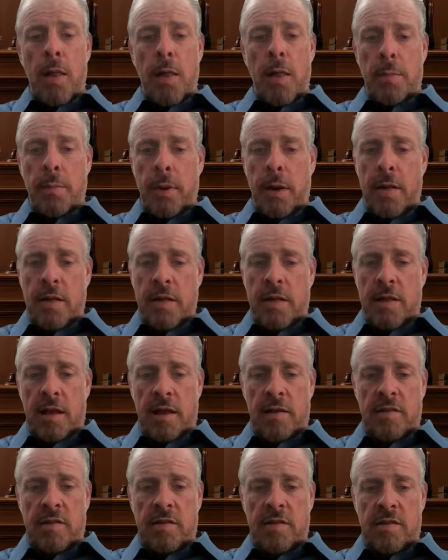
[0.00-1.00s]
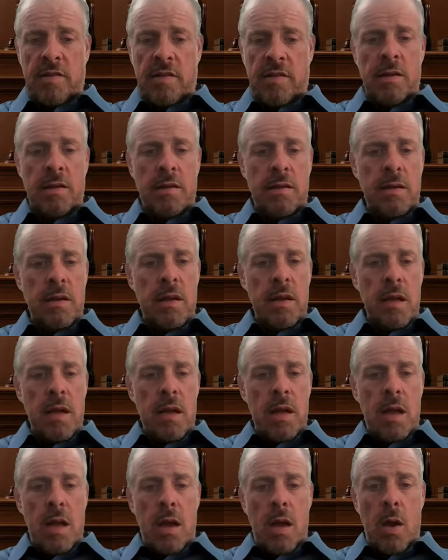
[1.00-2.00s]
pilot licensing,
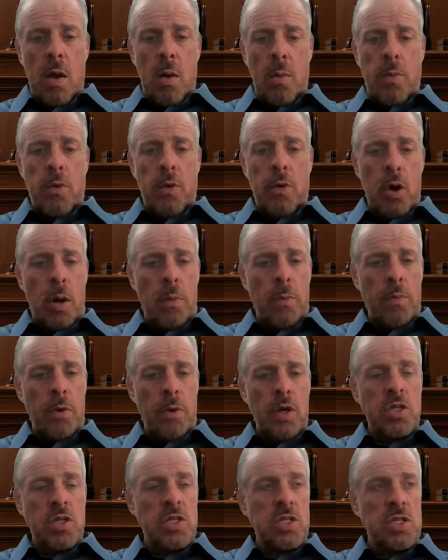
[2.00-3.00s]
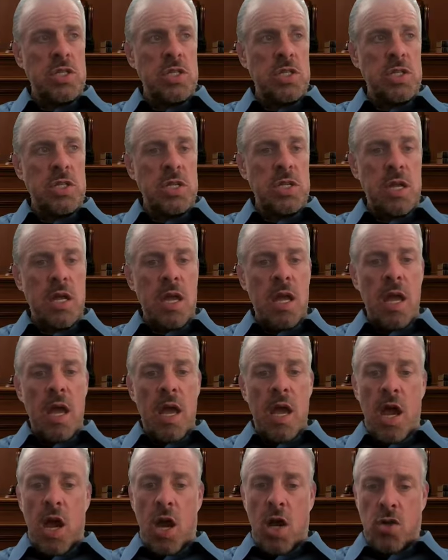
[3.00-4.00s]
airport operations,
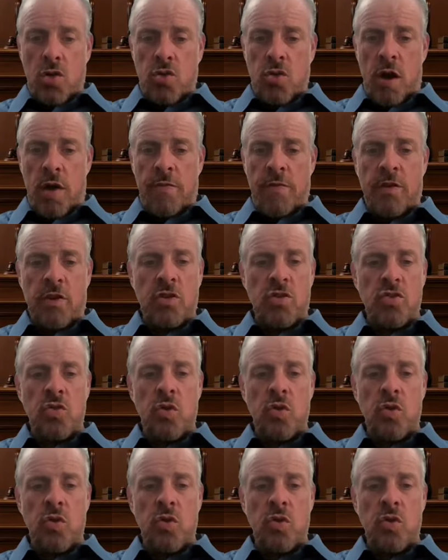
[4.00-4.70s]
air traffic